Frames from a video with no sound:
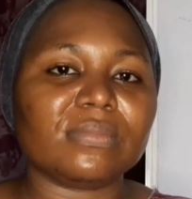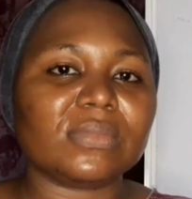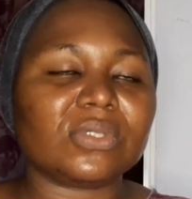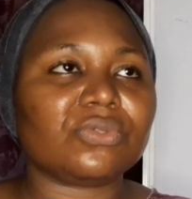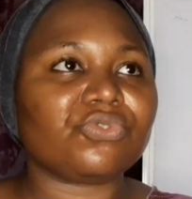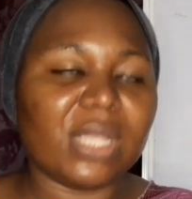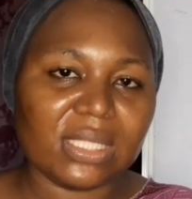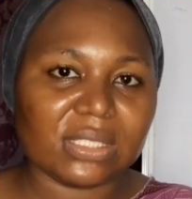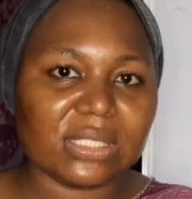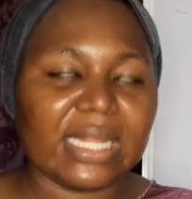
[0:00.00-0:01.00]

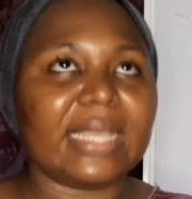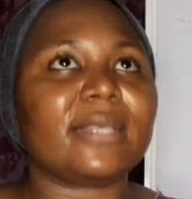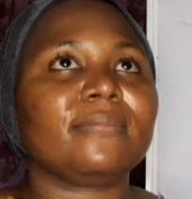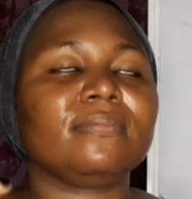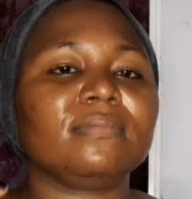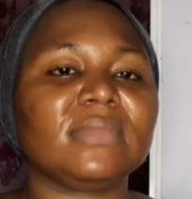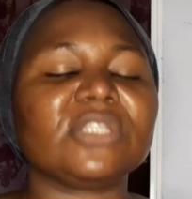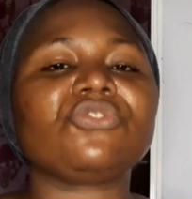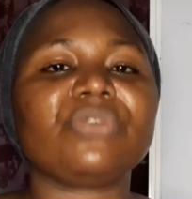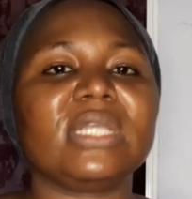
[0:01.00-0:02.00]
strength. Like, the
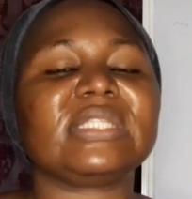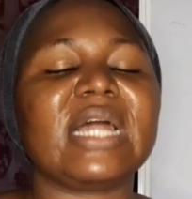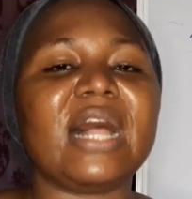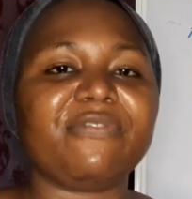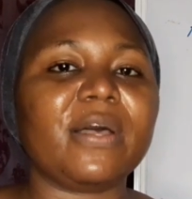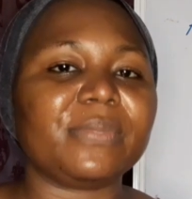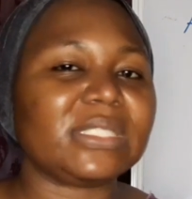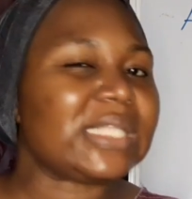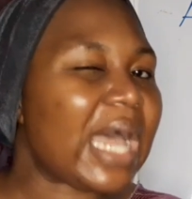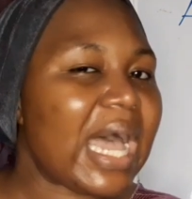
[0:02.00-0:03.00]
strength that
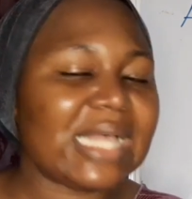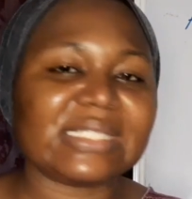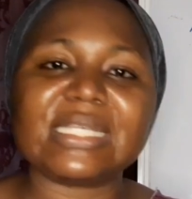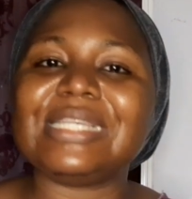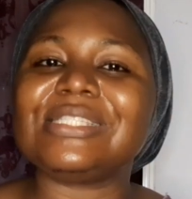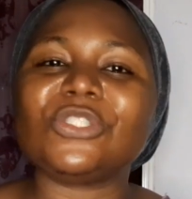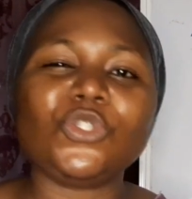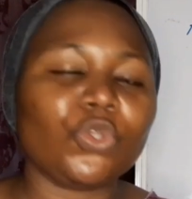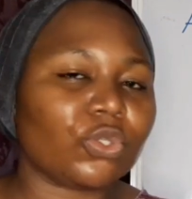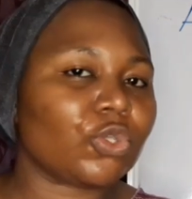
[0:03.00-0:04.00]
alpha-arbutin has is
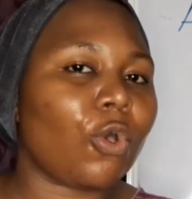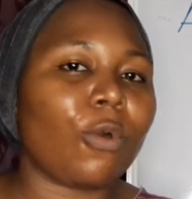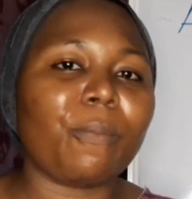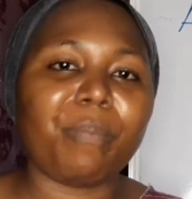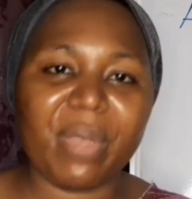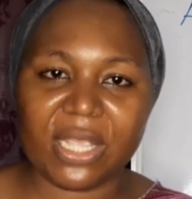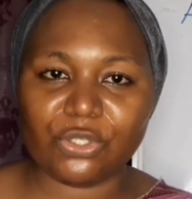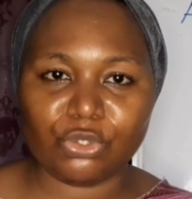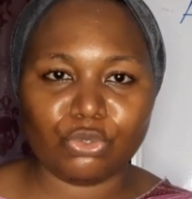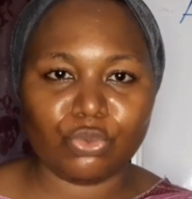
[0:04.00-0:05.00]
not compared
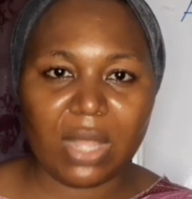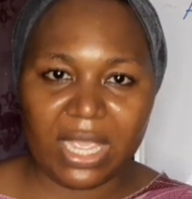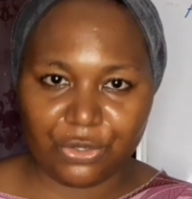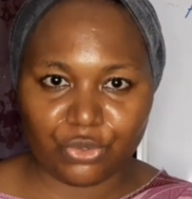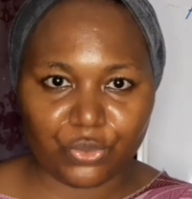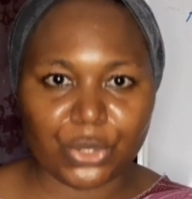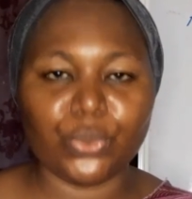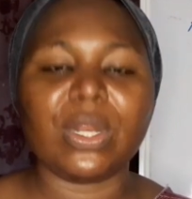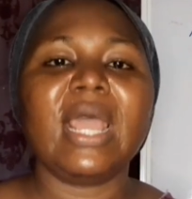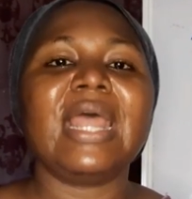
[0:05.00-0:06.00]
to
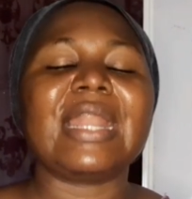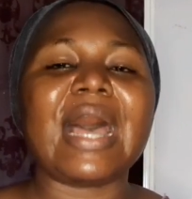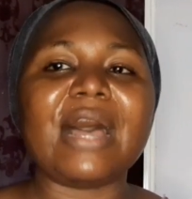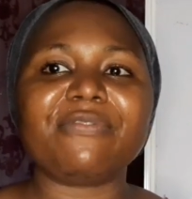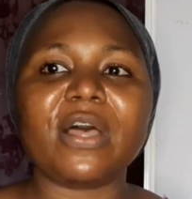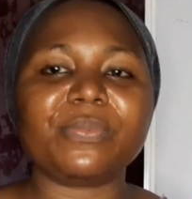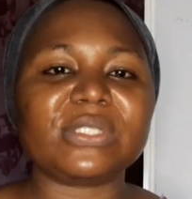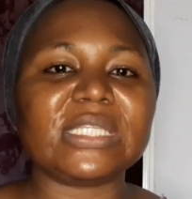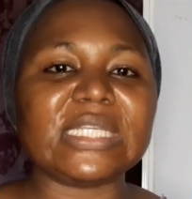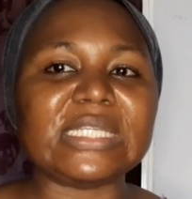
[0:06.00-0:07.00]
hydroquinone. Now,
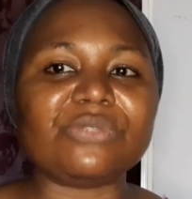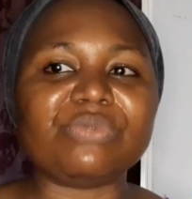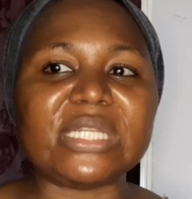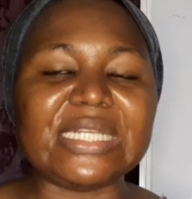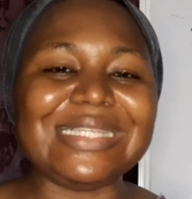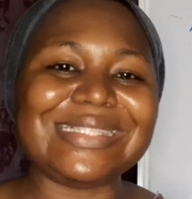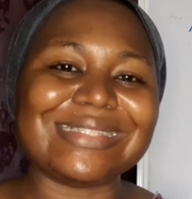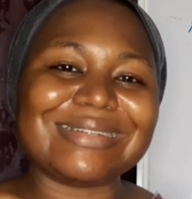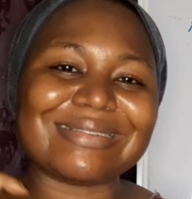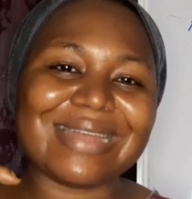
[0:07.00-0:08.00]
alpha-arbutin is
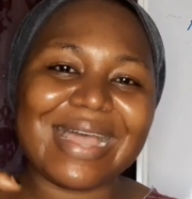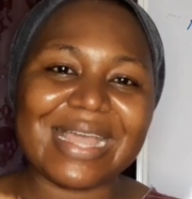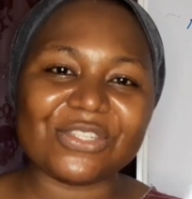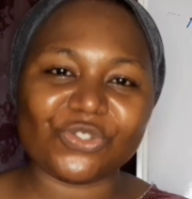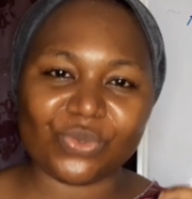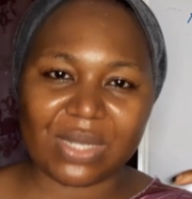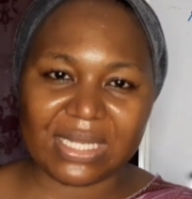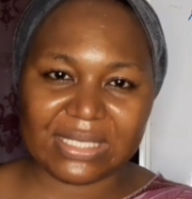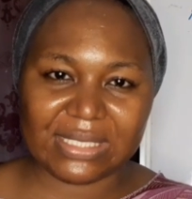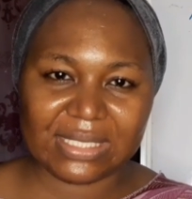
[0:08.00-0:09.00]
released
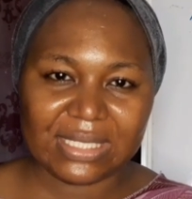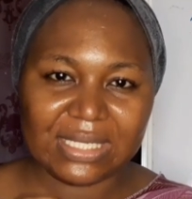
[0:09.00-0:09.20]
gradually,